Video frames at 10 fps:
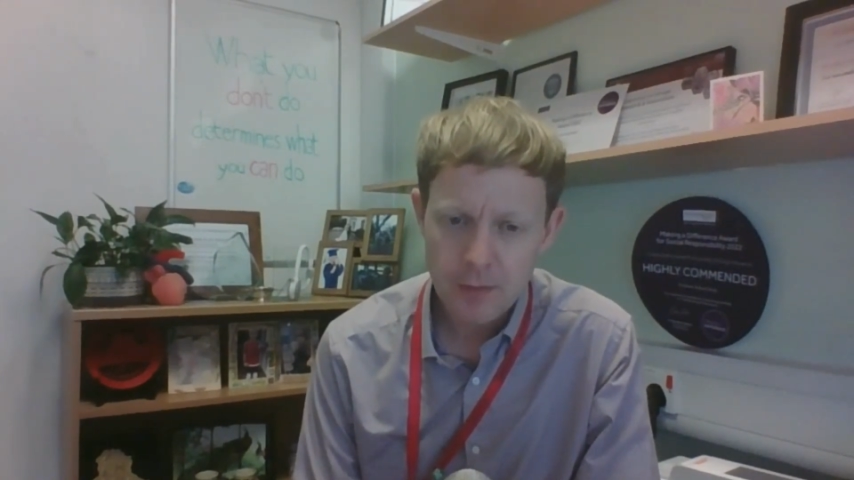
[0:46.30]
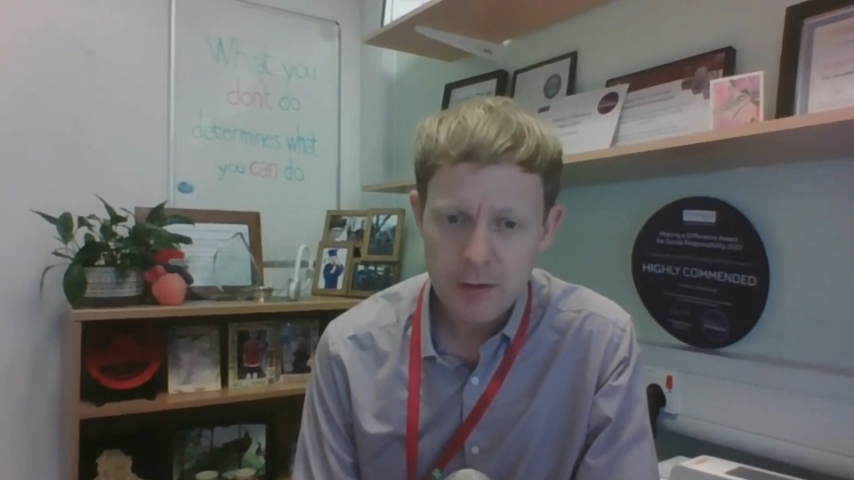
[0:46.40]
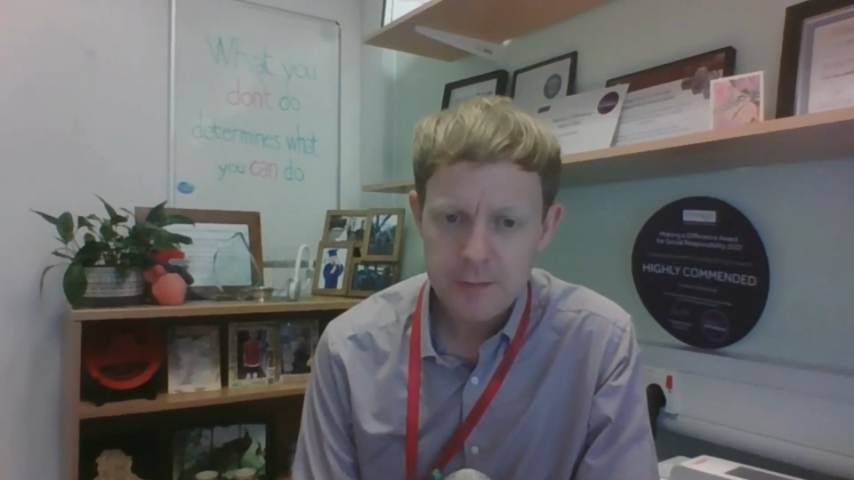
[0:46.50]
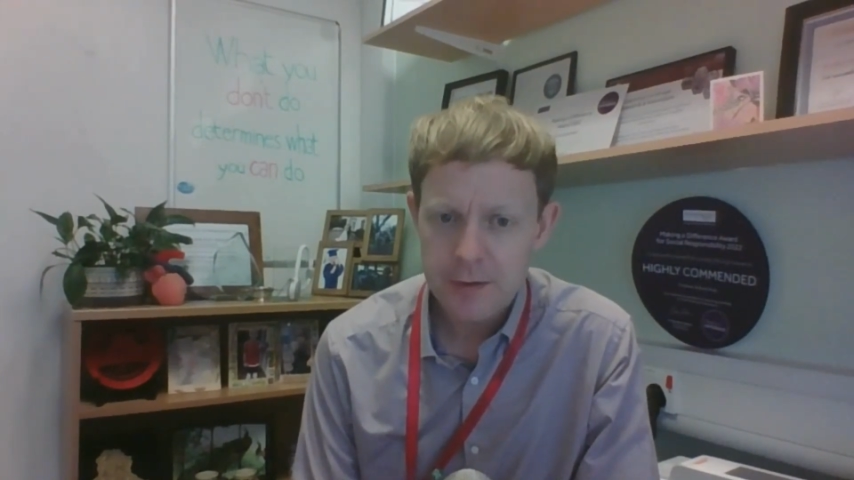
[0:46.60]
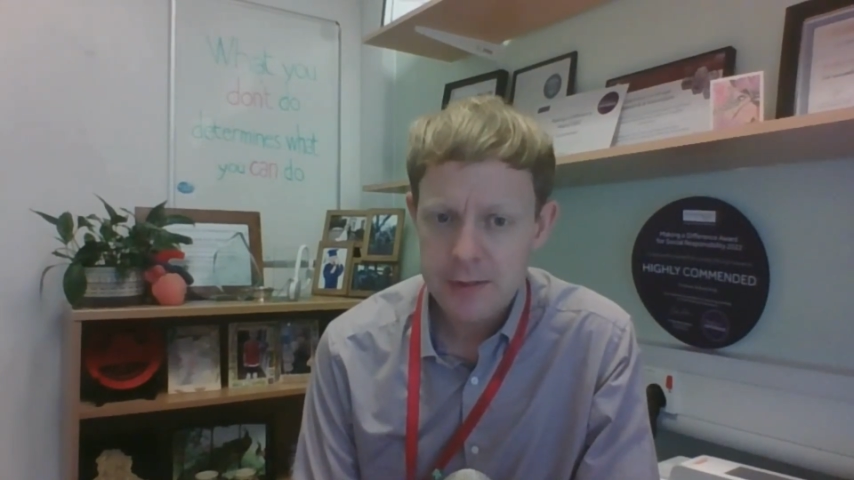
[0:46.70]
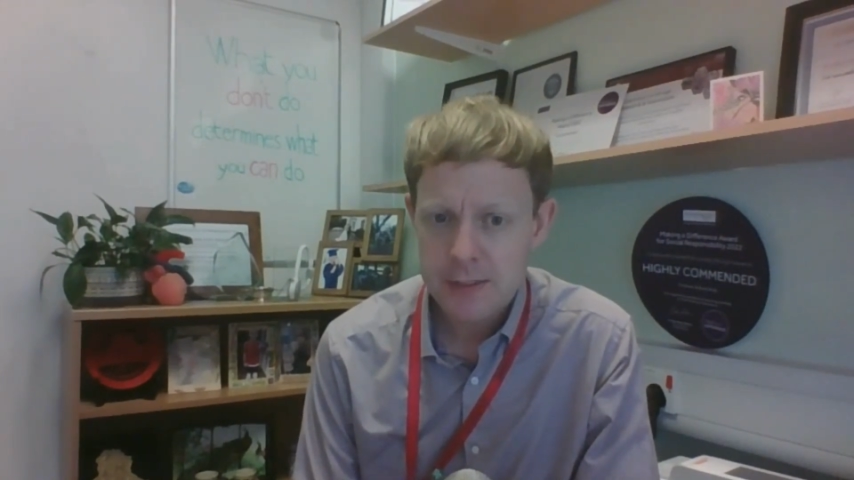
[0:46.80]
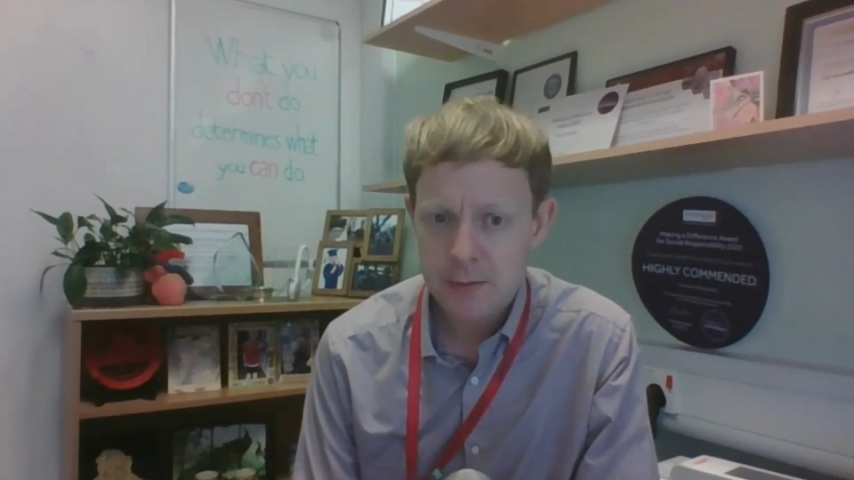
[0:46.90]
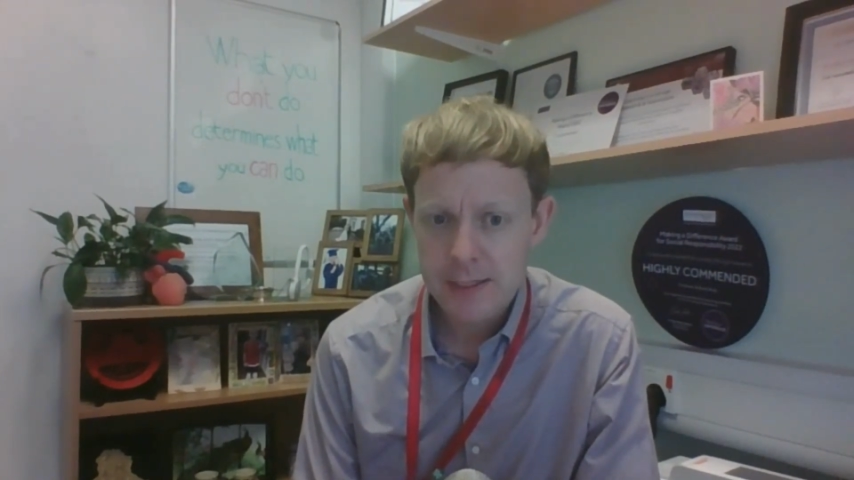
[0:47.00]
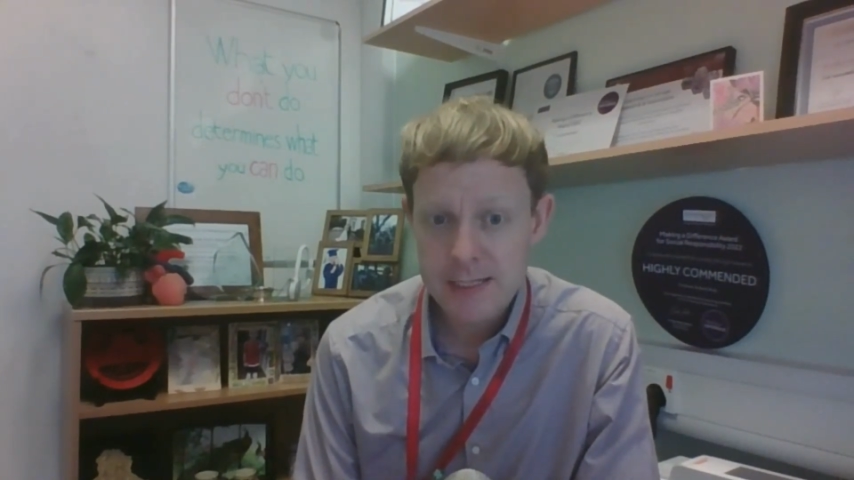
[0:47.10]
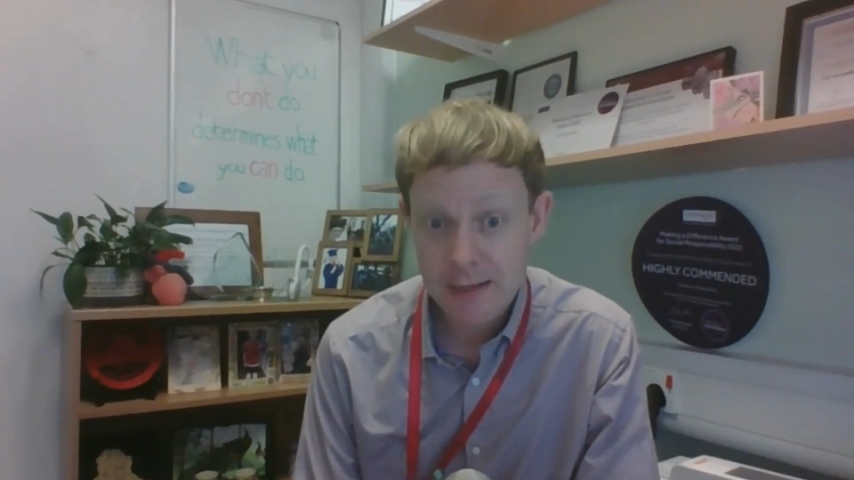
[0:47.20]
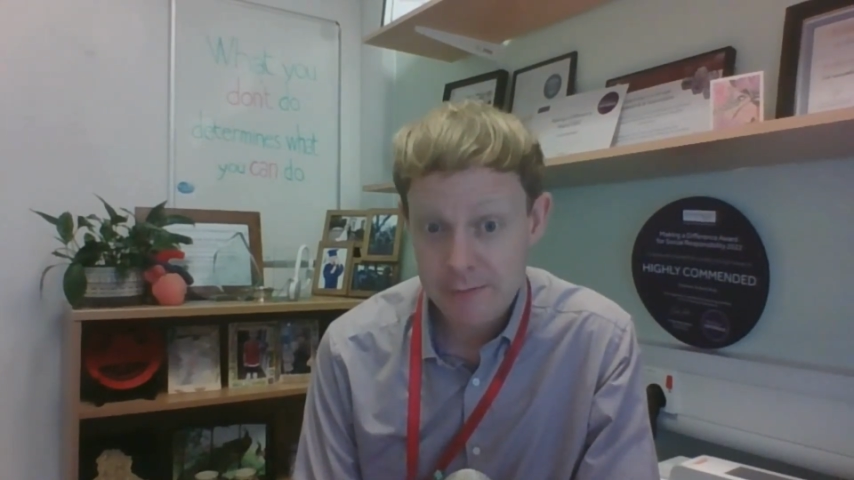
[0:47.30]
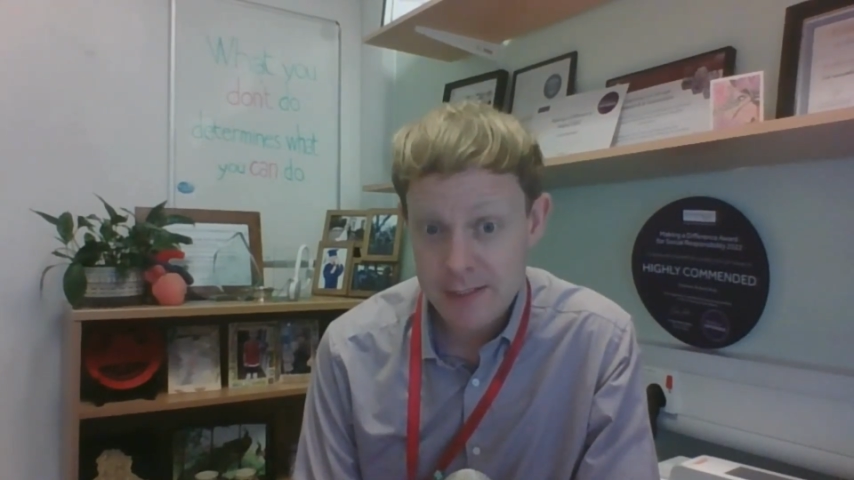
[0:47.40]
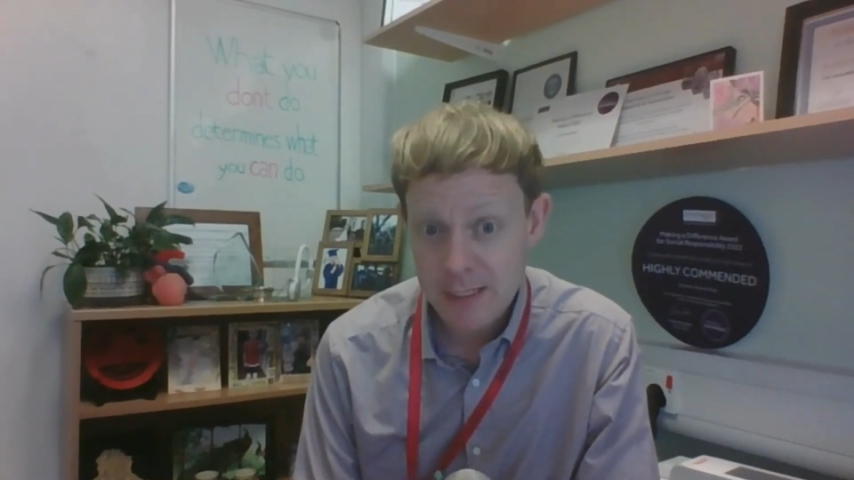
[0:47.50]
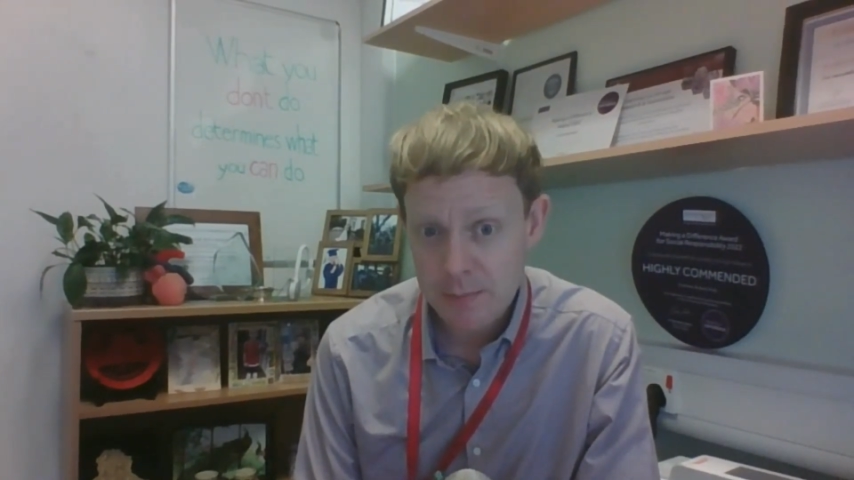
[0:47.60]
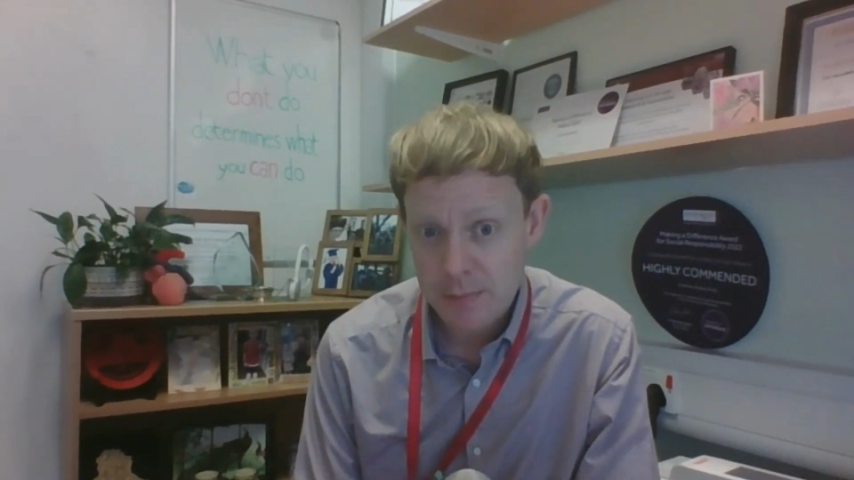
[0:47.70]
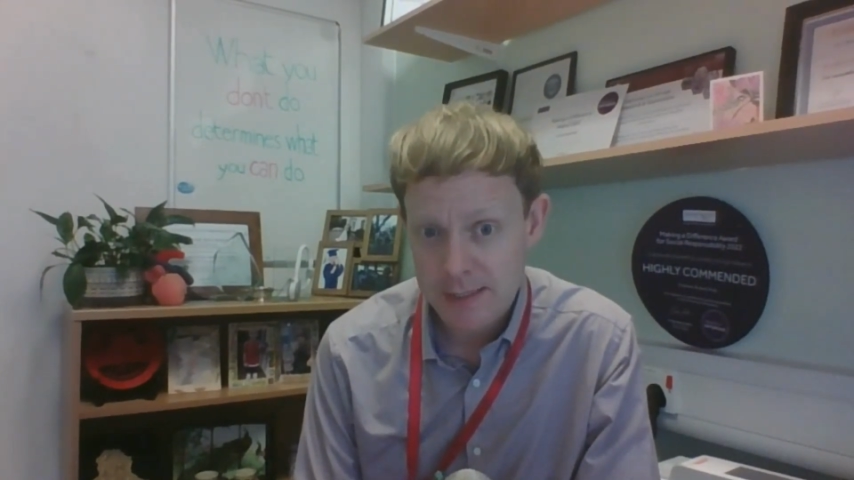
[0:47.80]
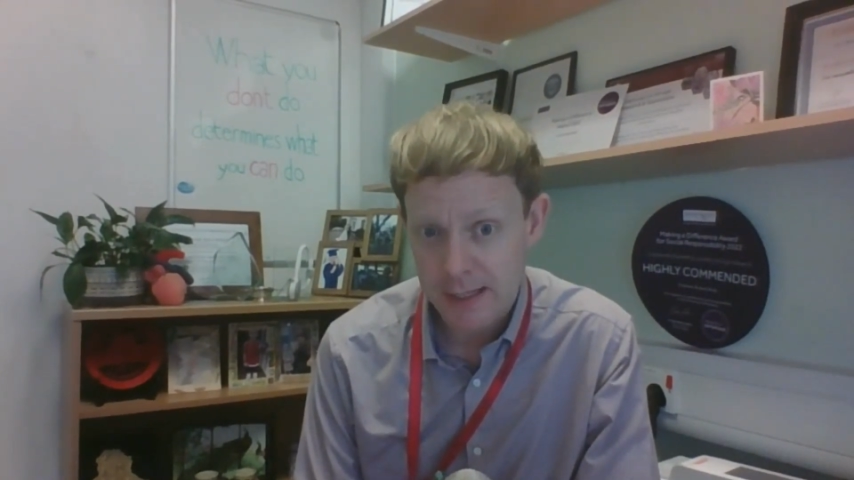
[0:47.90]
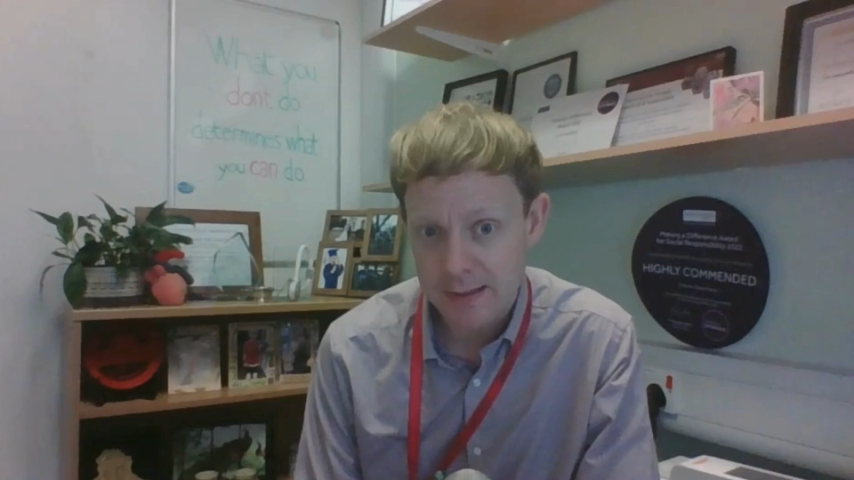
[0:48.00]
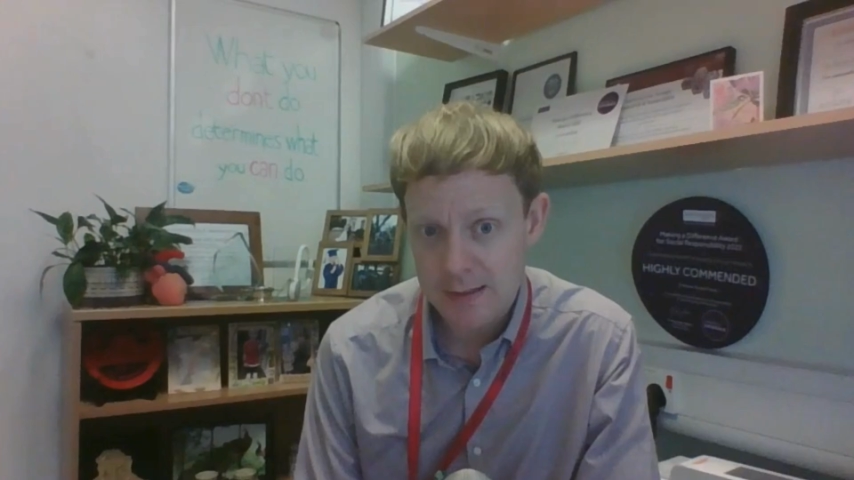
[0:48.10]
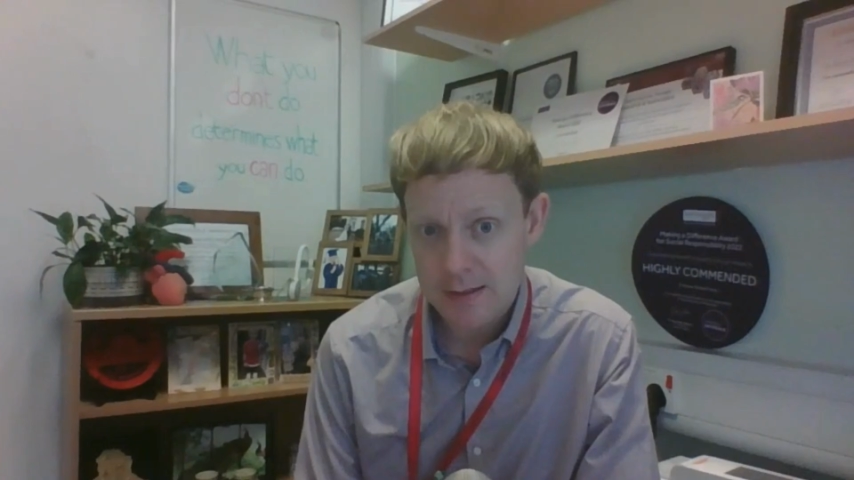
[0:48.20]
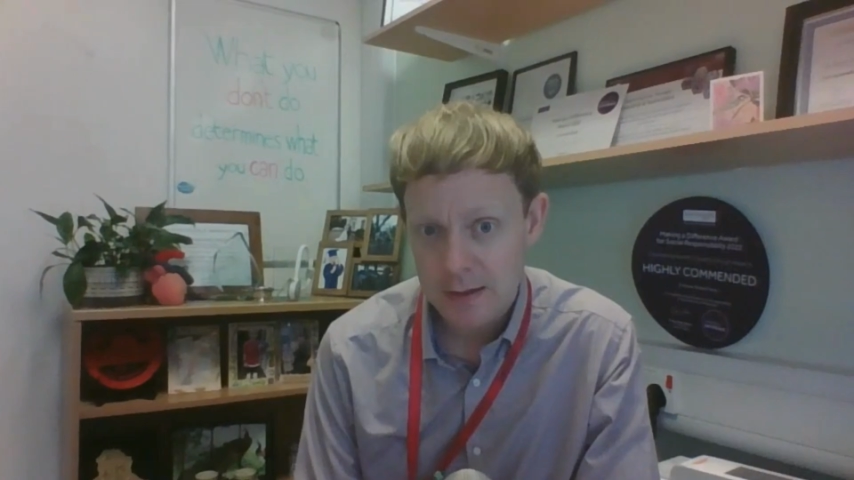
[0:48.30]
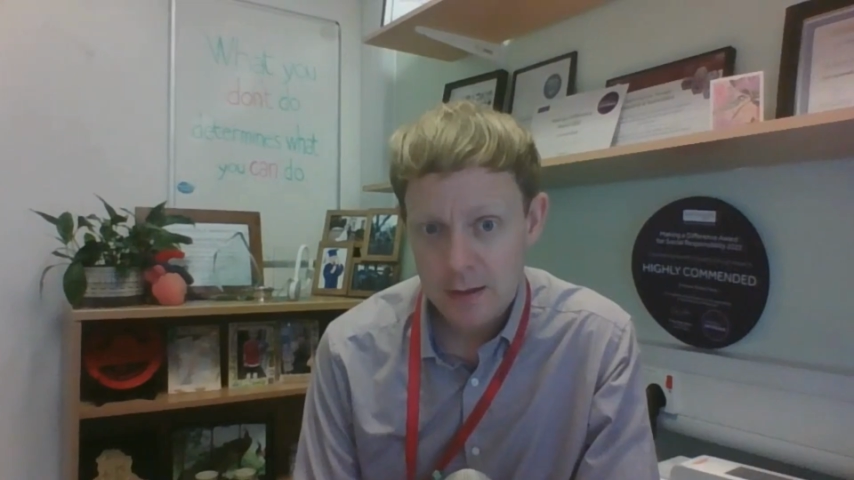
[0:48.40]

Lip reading: versus only 17%